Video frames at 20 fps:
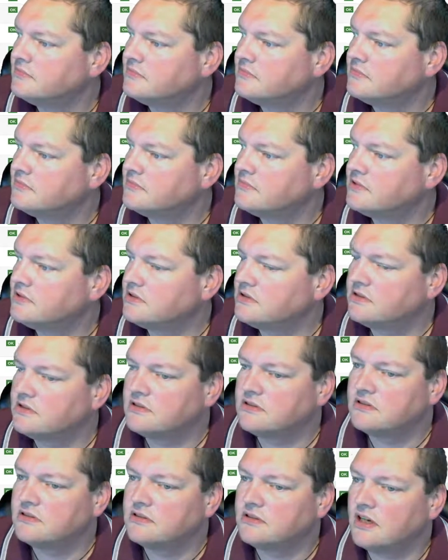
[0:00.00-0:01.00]

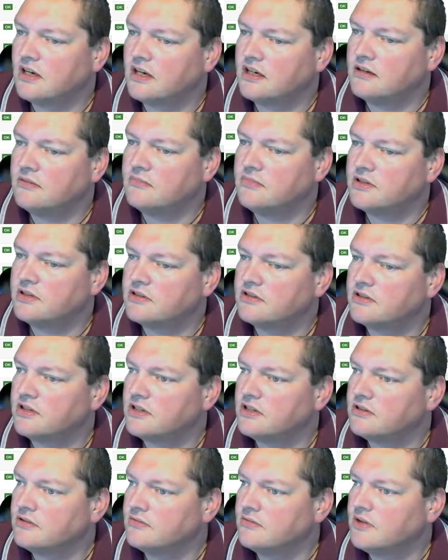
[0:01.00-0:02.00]
Site
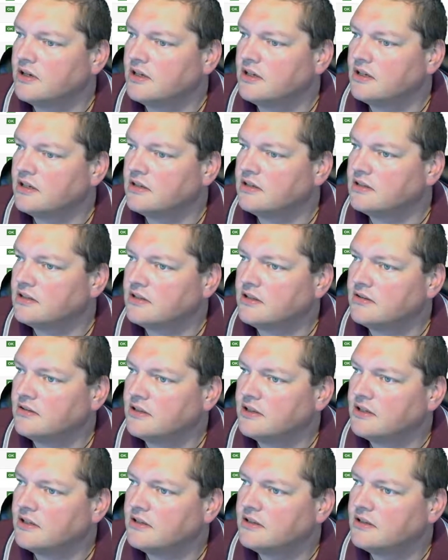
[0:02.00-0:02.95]
administration, why not? Let's go in there.